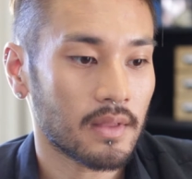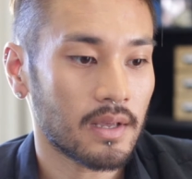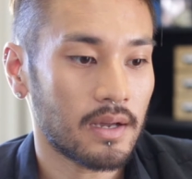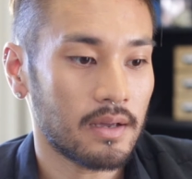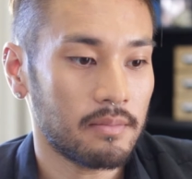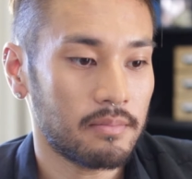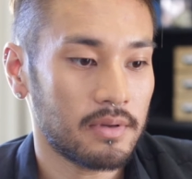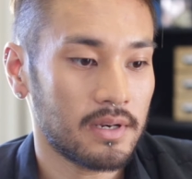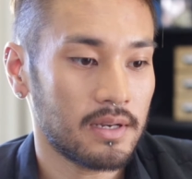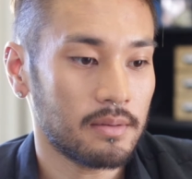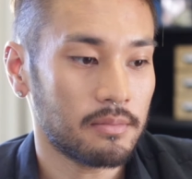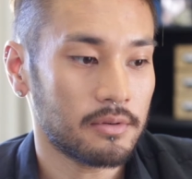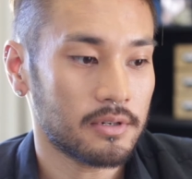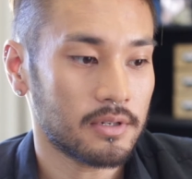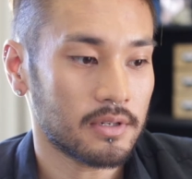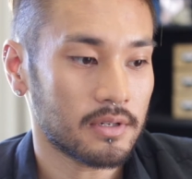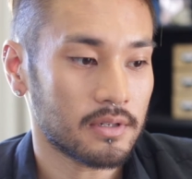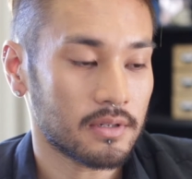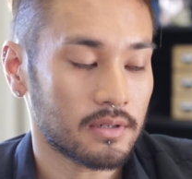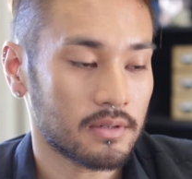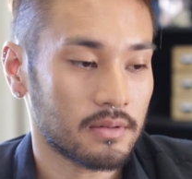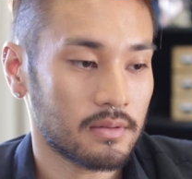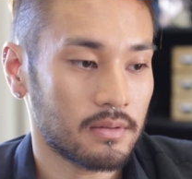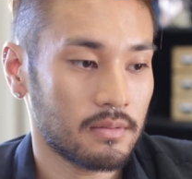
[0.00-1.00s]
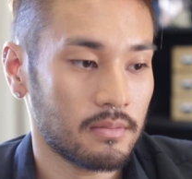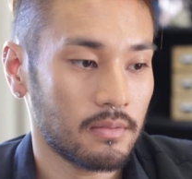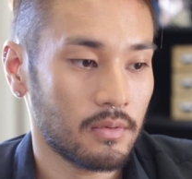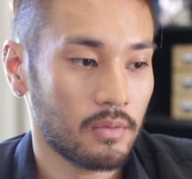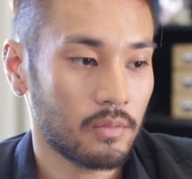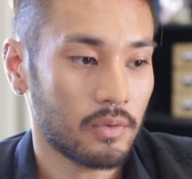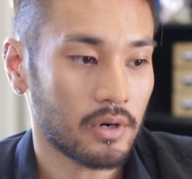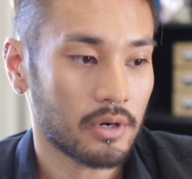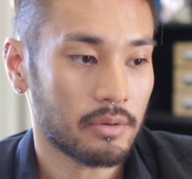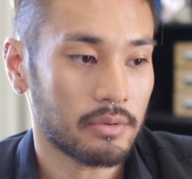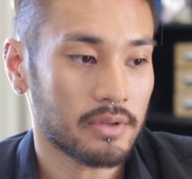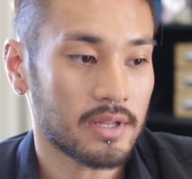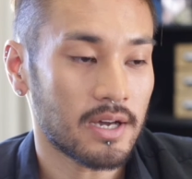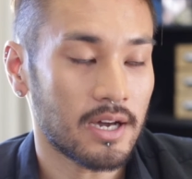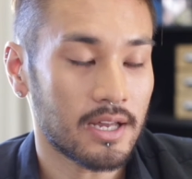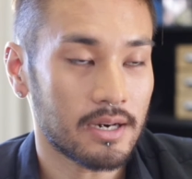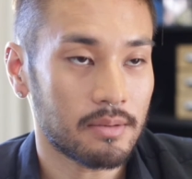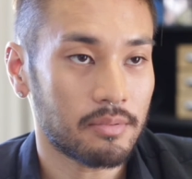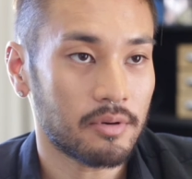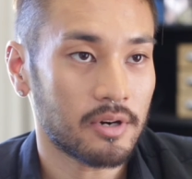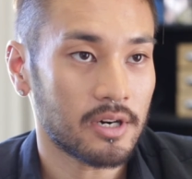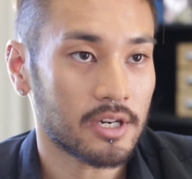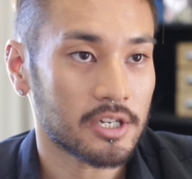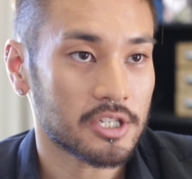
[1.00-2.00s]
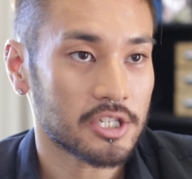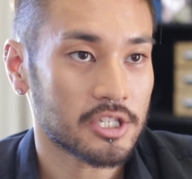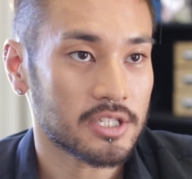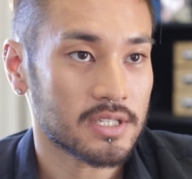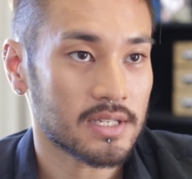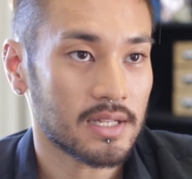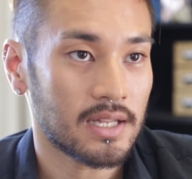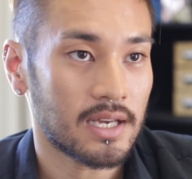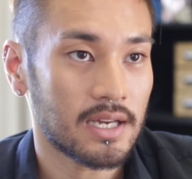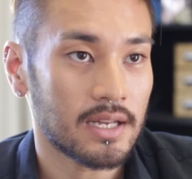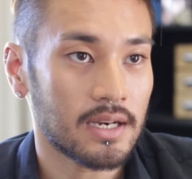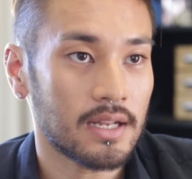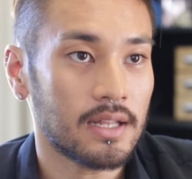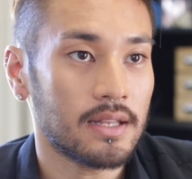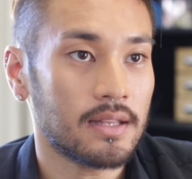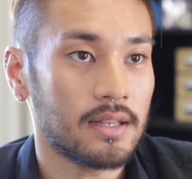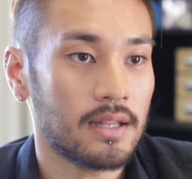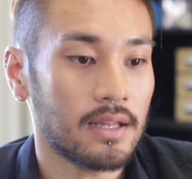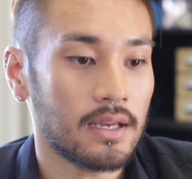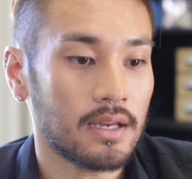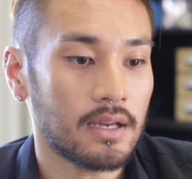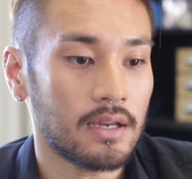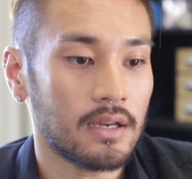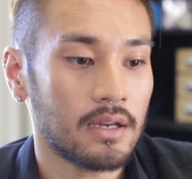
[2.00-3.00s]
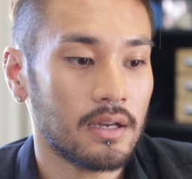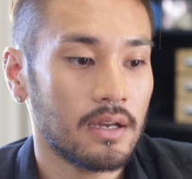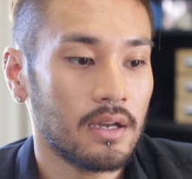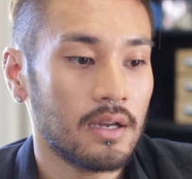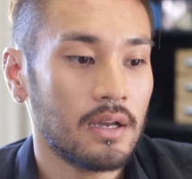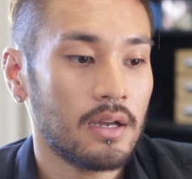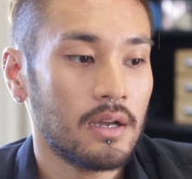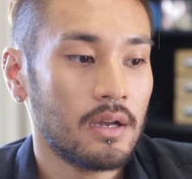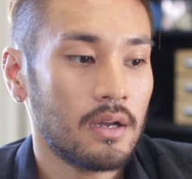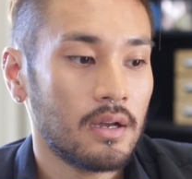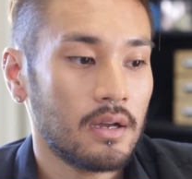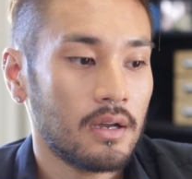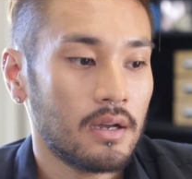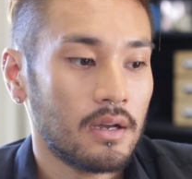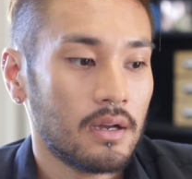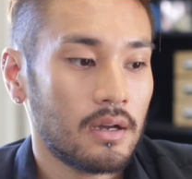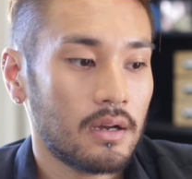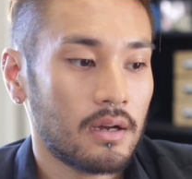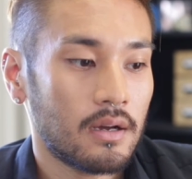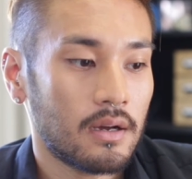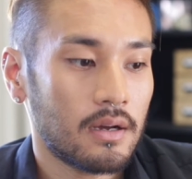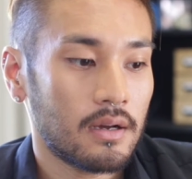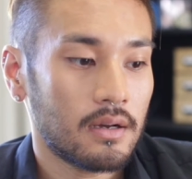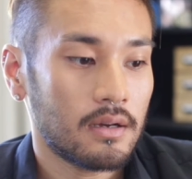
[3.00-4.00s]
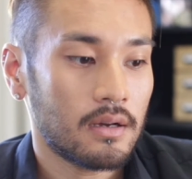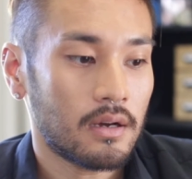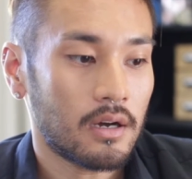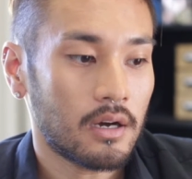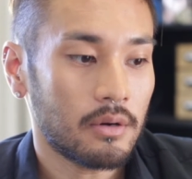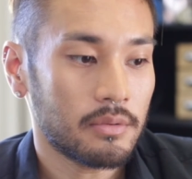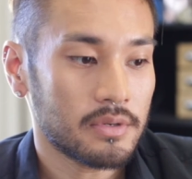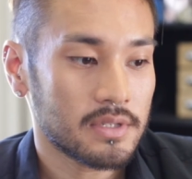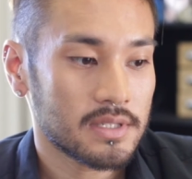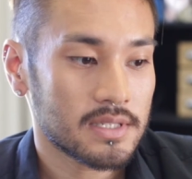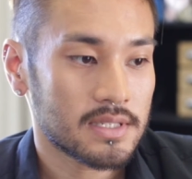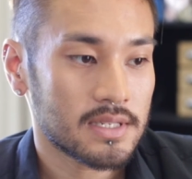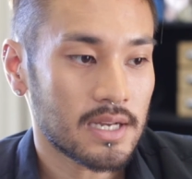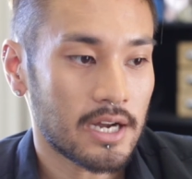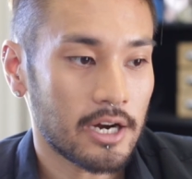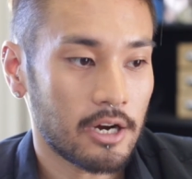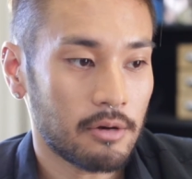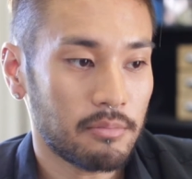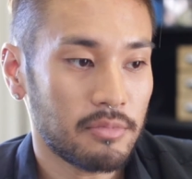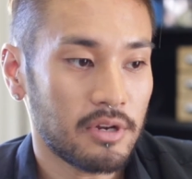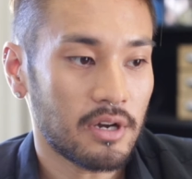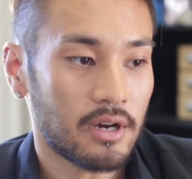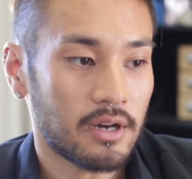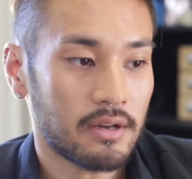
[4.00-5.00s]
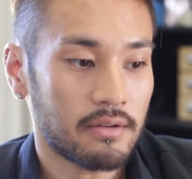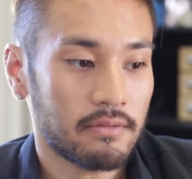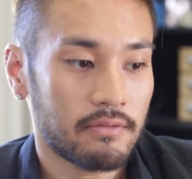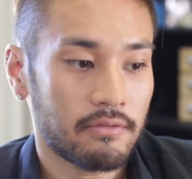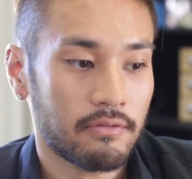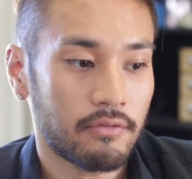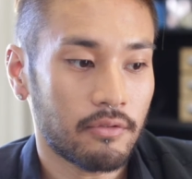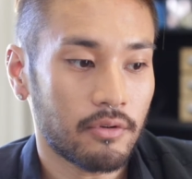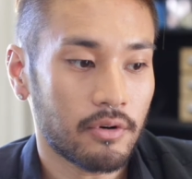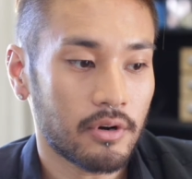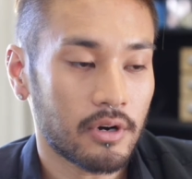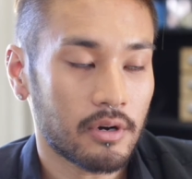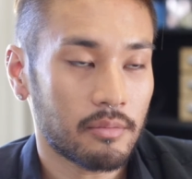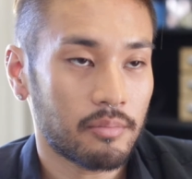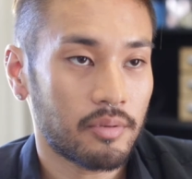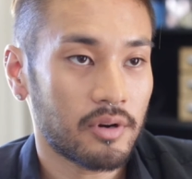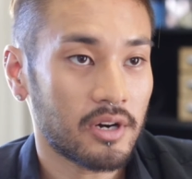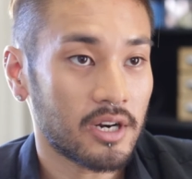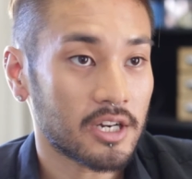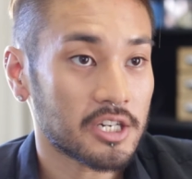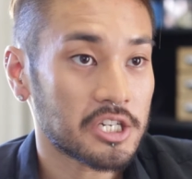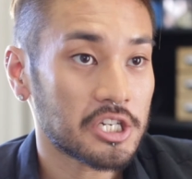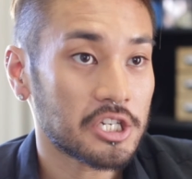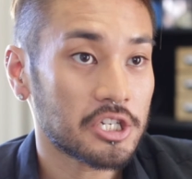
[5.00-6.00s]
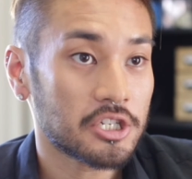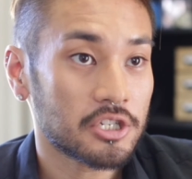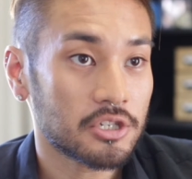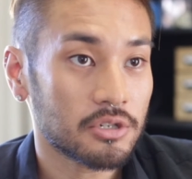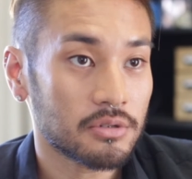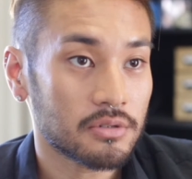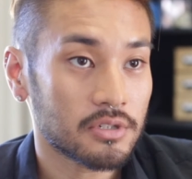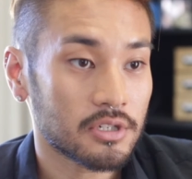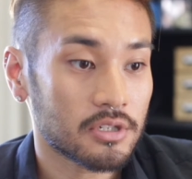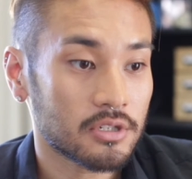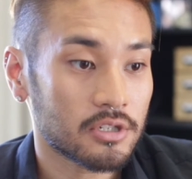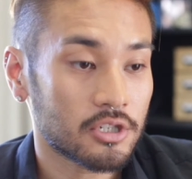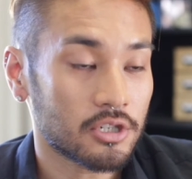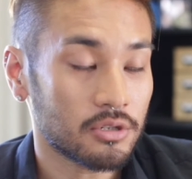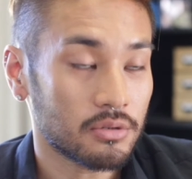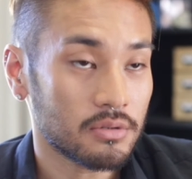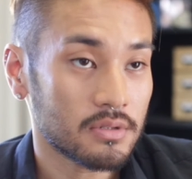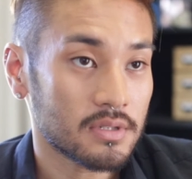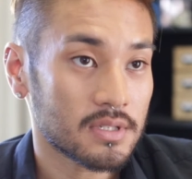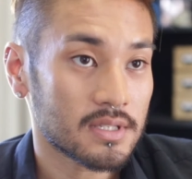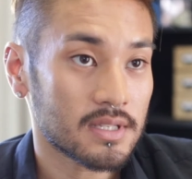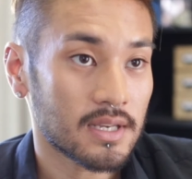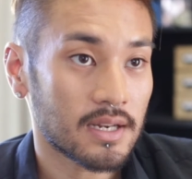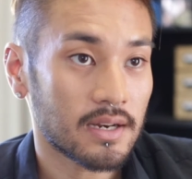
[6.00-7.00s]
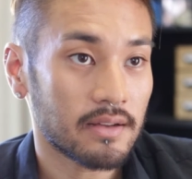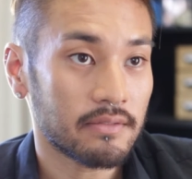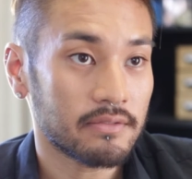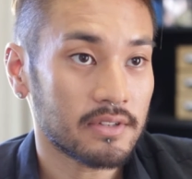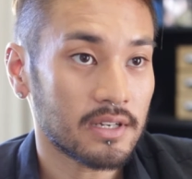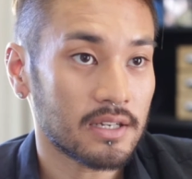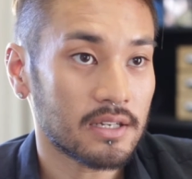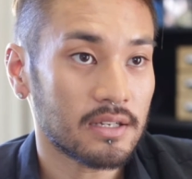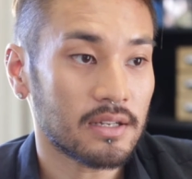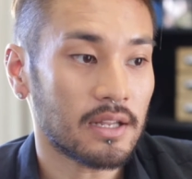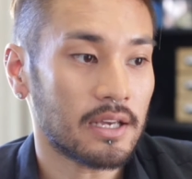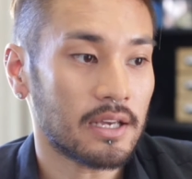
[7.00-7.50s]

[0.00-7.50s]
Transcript: I've been able to work with Hana Productions a lot, and they always hire on for production shoots that I've done,